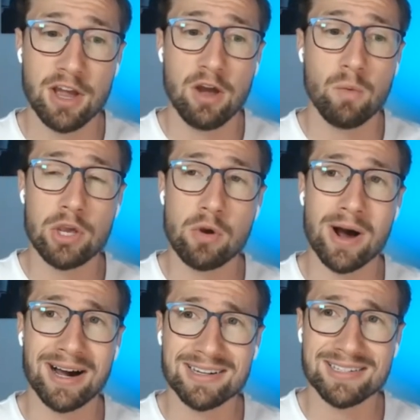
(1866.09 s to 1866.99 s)
where you
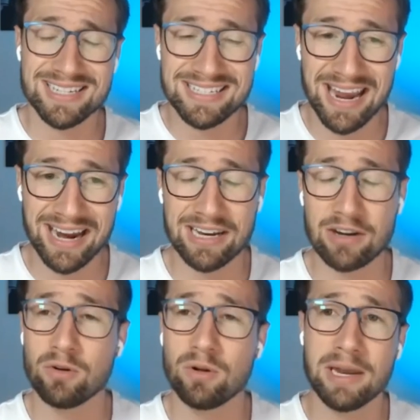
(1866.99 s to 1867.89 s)
ask
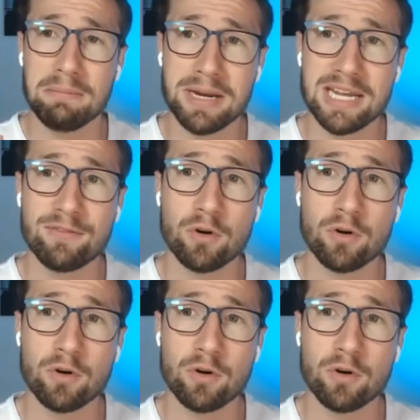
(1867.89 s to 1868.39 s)
technical and meaningful